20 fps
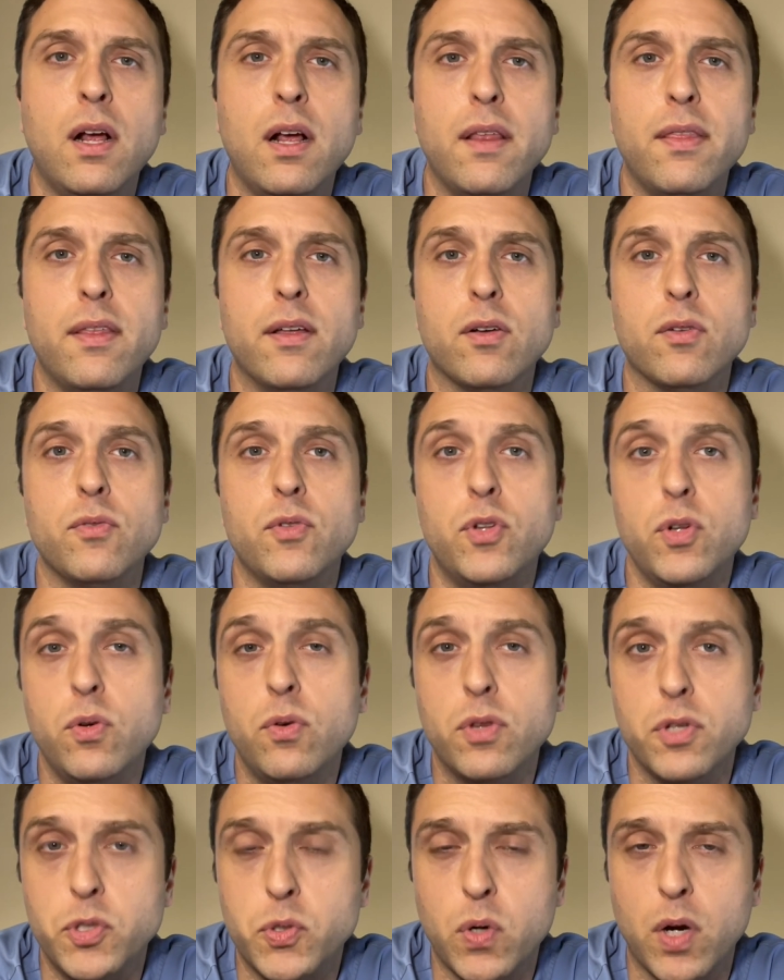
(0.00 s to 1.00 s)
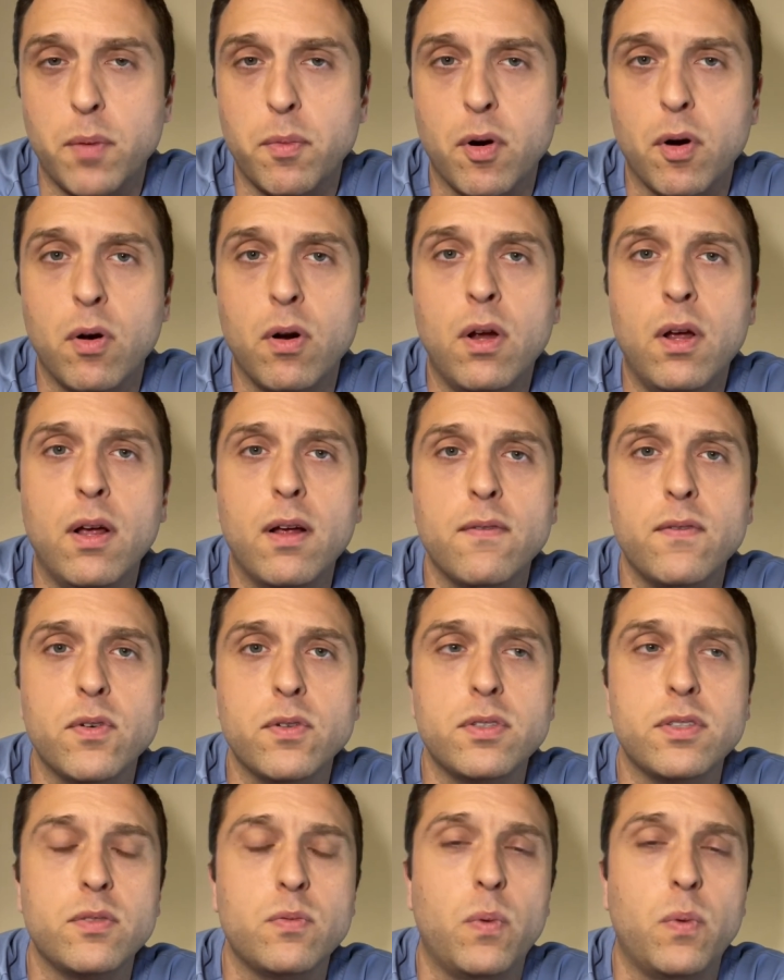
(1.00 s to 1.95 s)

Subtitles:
they'll do the tremor, versus